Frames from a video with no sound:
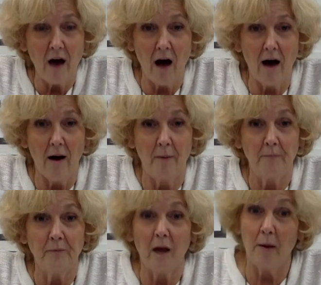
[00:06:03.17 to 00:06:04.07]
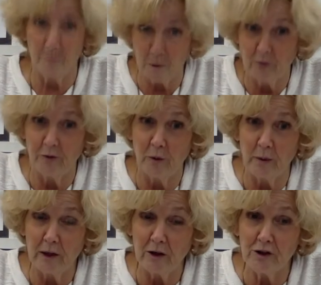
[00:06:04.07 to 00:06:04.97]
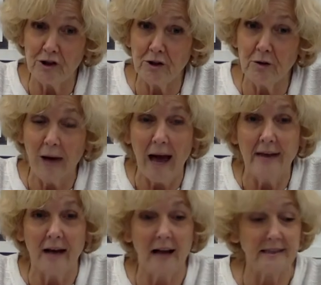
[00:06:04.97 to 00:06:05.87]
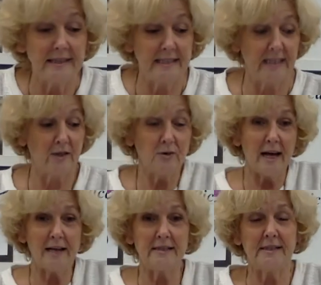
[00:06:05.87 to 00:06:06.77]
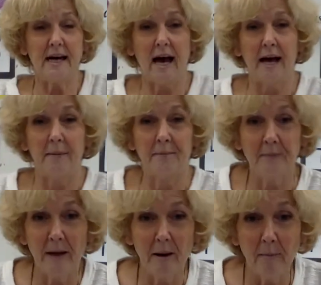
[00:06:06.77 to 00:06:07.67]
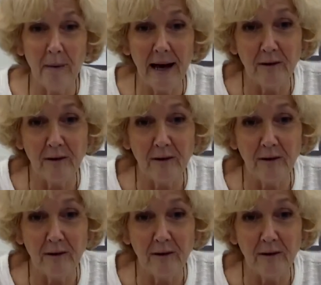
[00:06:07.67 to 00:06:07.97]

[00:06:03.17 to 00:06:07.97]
a beautiful week or two, and I'll see you next time. Bye,